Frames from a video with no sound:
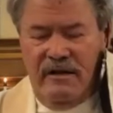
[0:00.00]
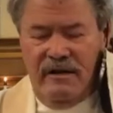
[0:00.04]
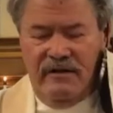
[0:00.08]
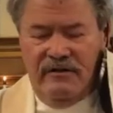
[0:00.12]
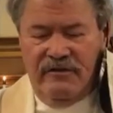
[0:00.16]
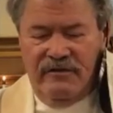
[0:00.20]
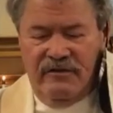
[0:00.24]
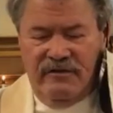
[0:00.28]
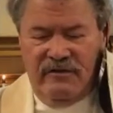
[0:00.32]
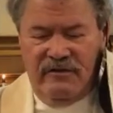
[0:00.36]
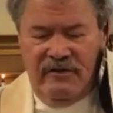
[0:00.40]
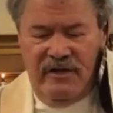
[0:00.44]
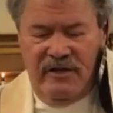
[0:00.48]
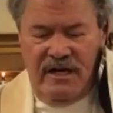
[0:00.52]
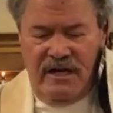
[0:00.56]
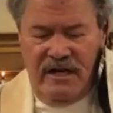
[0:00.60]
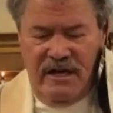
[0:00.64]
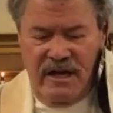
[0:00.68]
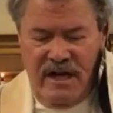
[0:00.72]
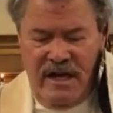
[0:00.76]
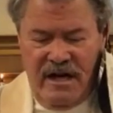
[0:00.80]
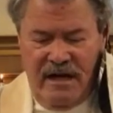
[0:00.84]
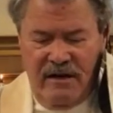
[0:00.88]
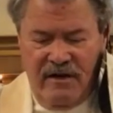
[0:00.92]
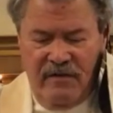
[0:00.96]
a
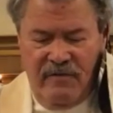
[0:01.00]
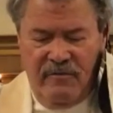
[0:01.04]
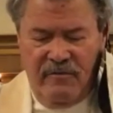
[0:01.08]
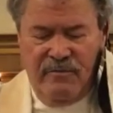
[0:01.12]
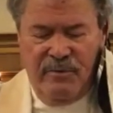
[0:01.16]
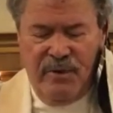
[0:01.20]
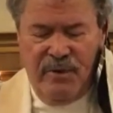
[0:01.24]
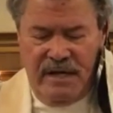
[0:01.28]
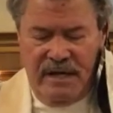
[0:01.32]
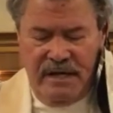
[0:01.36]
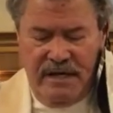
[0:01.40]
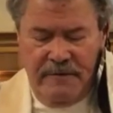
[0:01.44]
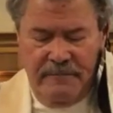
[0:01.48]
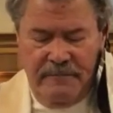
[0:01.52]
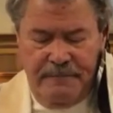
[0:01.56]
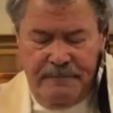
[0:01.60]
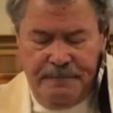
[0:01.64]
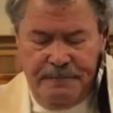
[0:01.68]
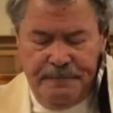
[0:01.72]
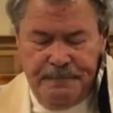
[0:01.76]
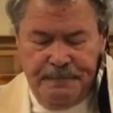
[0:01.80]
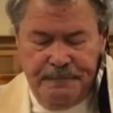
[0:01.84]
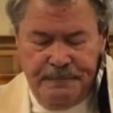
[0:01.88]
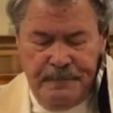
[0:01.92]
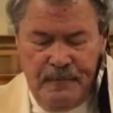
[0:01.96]
scene out of Britain.
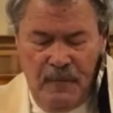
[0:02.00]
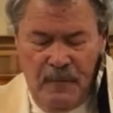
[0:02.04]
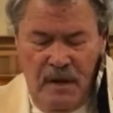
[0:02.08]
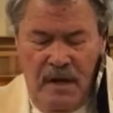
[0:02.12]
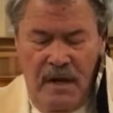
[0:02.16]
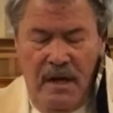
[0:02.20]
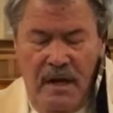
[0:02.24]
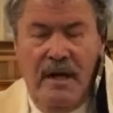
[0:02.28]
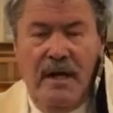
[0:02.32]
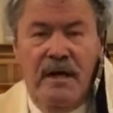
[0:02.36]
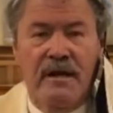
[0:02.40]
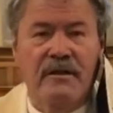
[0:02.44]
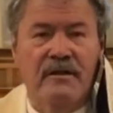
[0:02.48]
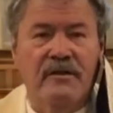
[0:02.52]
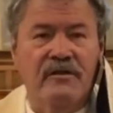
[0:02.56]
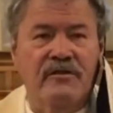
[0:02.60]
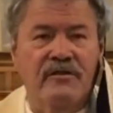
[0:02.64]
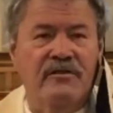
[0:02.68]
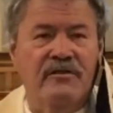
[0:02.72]
The